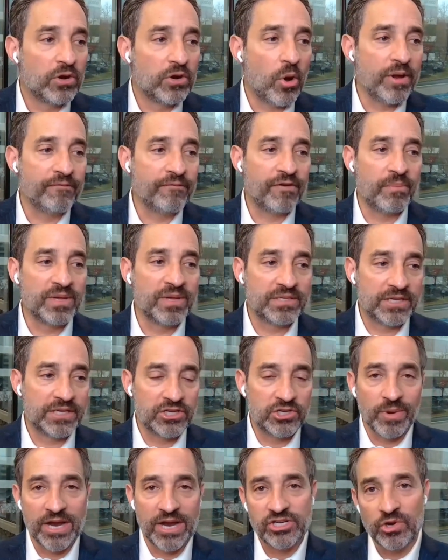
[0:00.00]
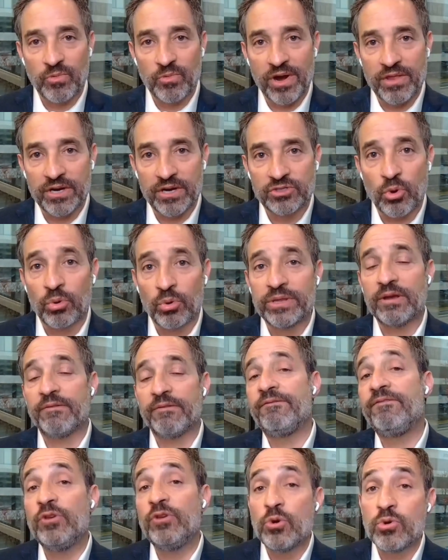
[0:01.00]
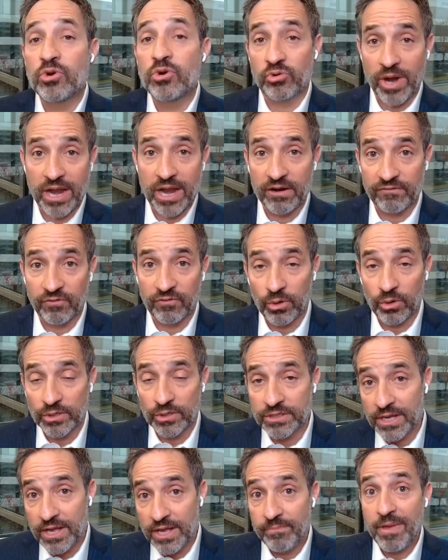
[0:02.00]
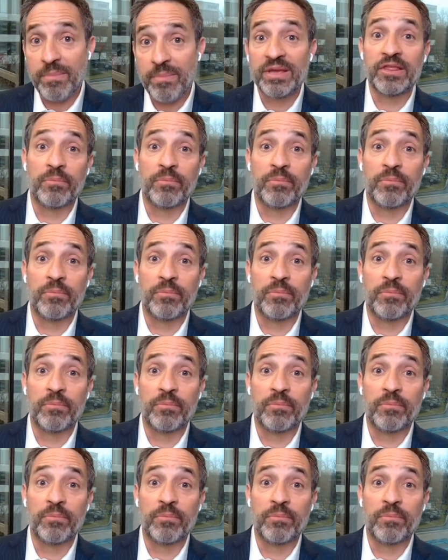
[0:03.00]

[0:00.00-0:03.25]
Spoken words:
We're going from a situation where there's only a few creative roles,